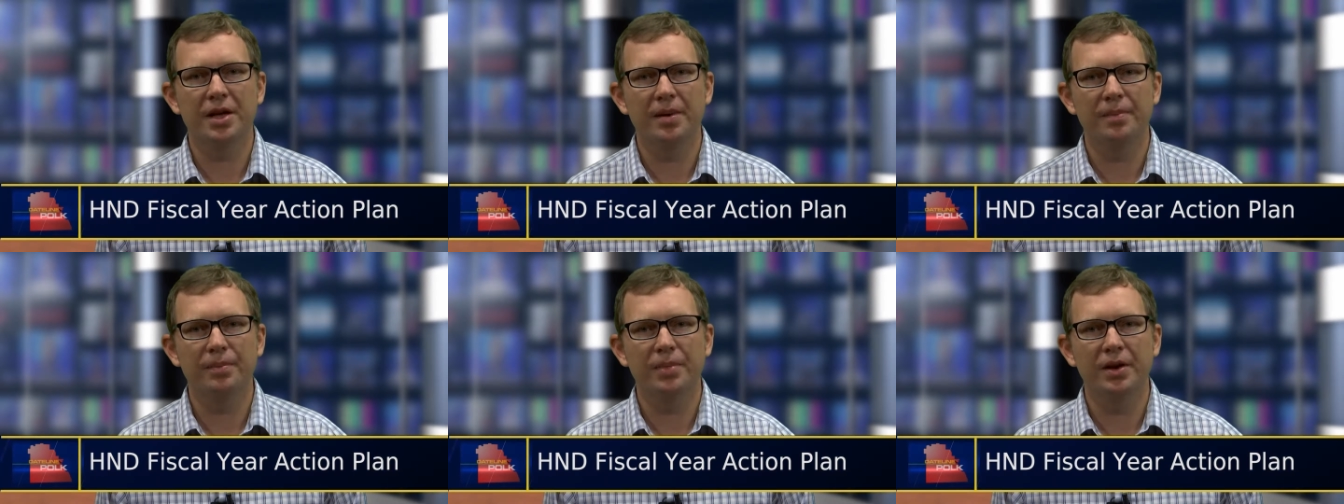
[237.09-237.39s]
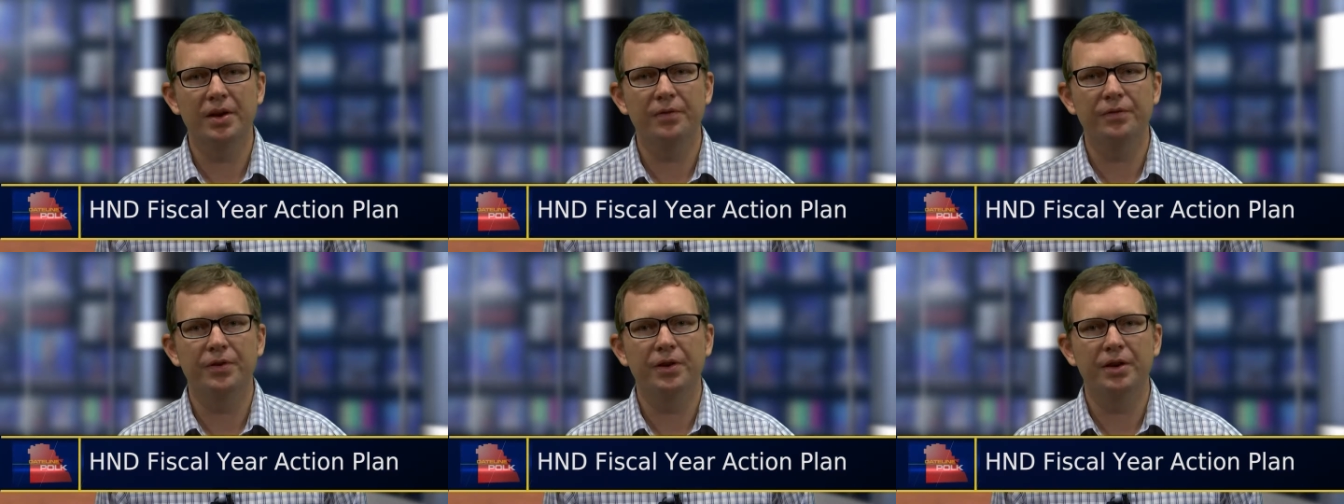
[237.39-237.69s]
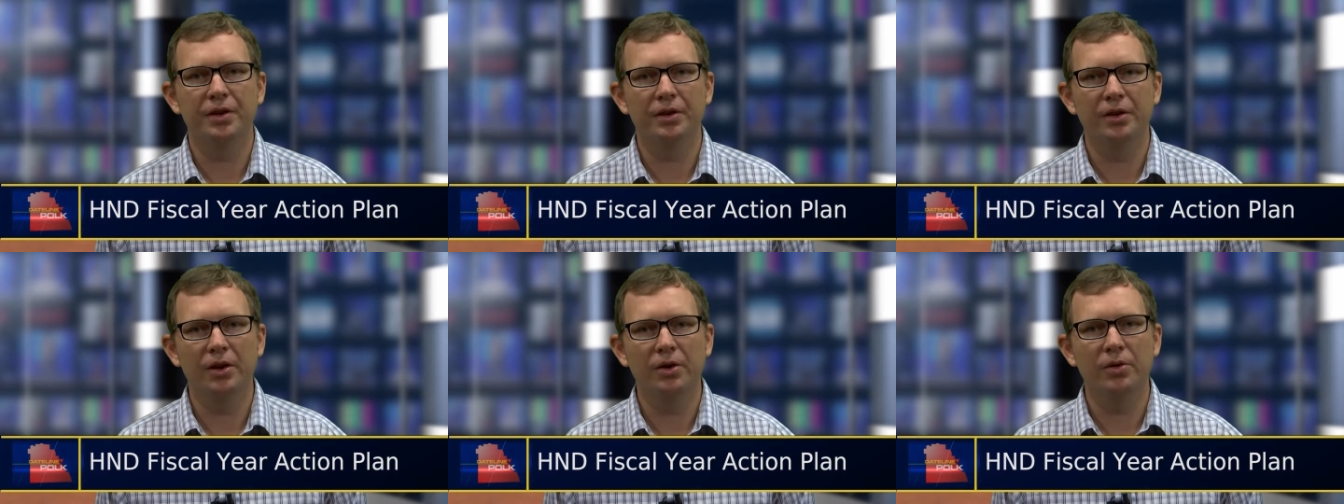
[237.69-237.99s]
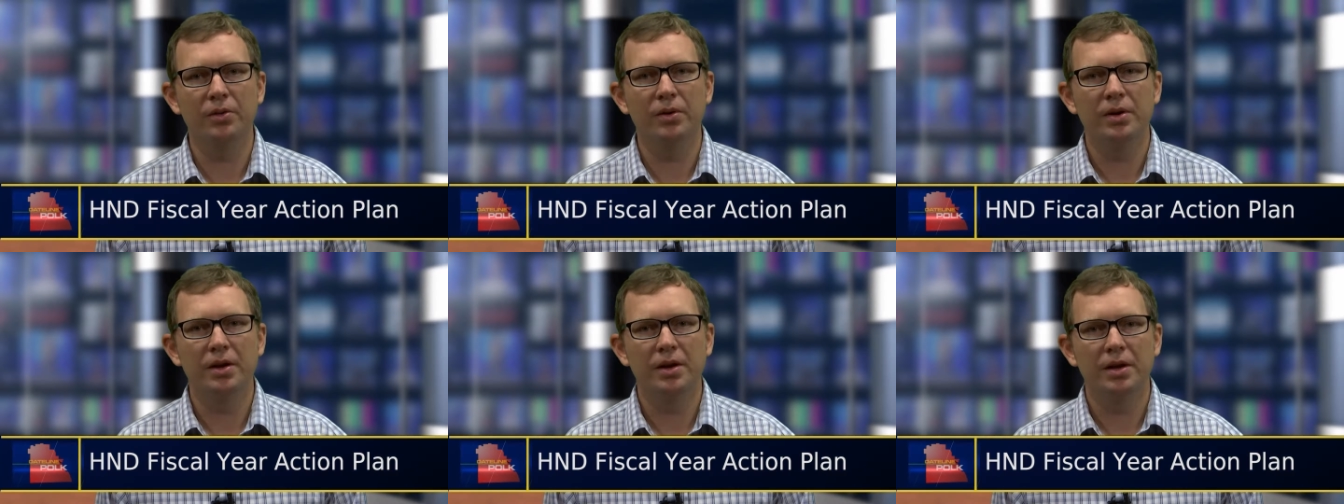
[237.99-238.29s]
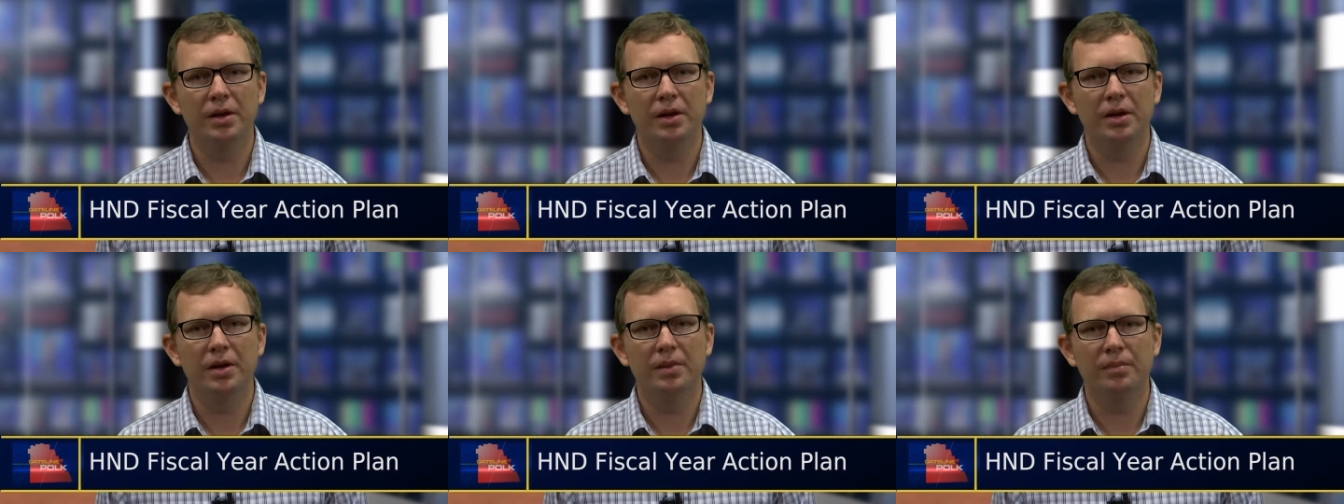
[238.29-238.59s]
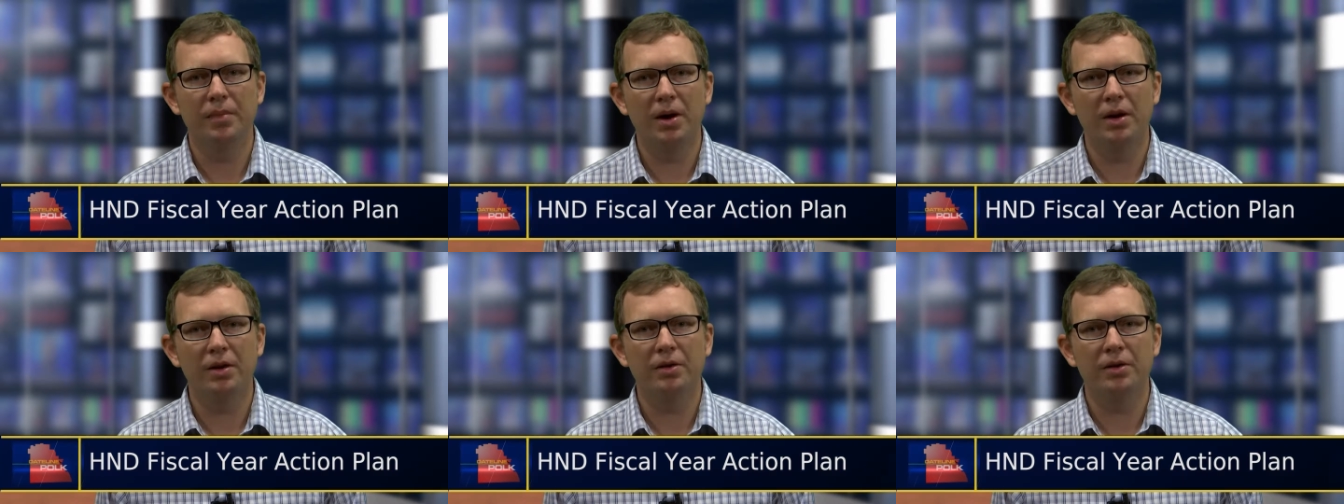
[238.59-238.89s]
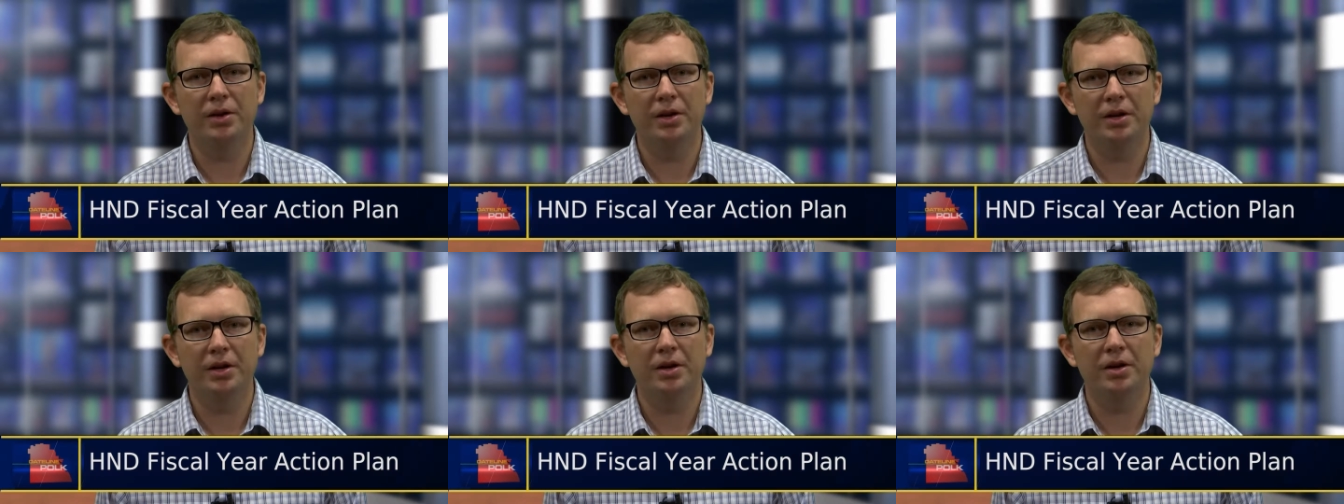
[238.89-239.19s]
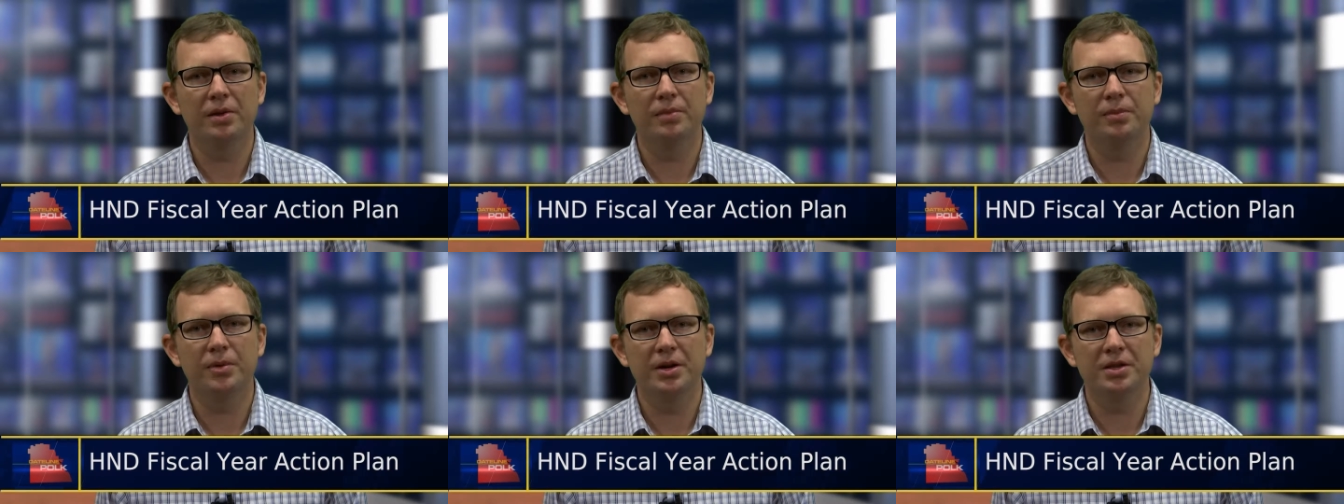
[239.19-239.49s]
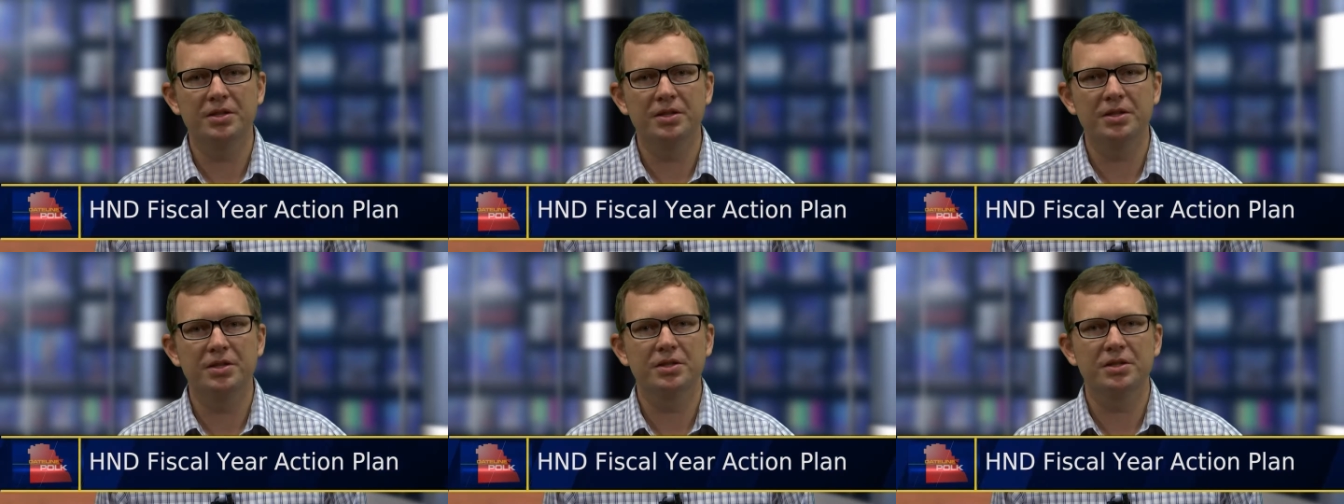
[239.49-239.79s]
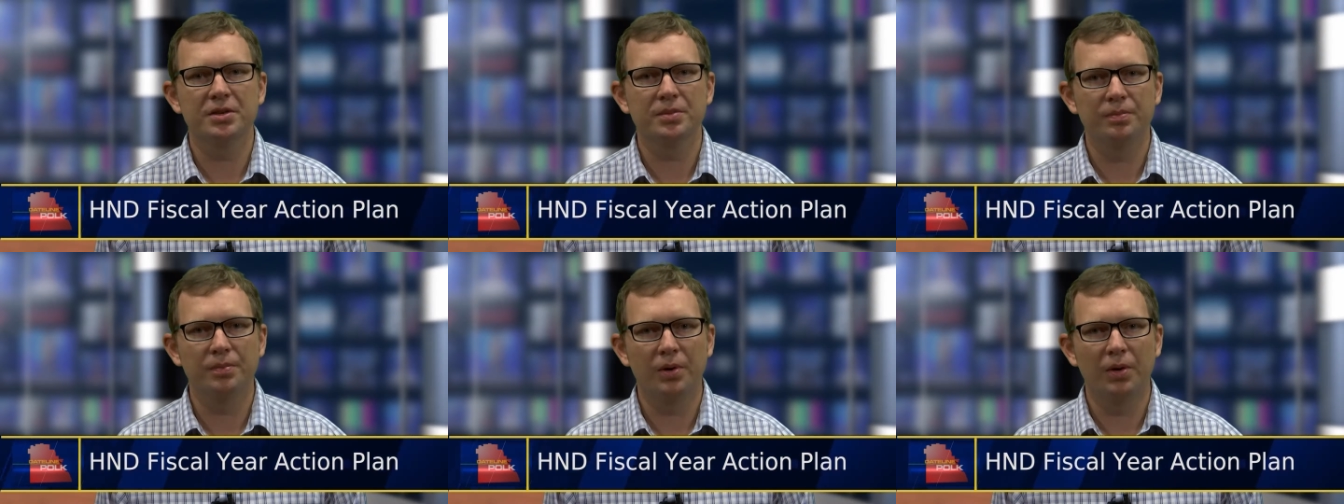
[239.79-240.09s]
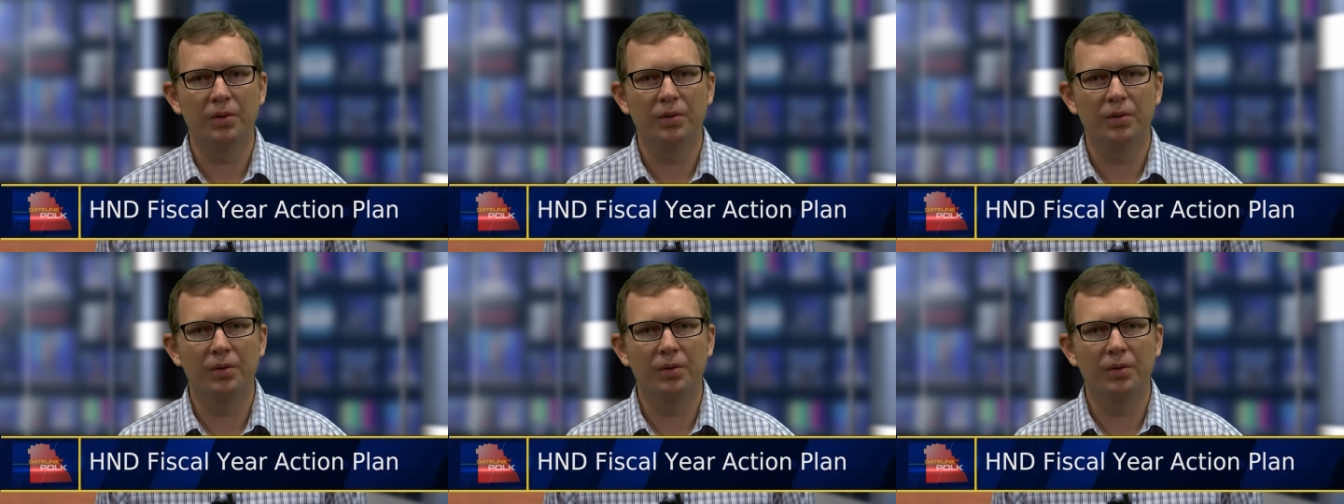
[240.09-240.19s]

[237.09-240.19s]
that benefit low and moderate income residents in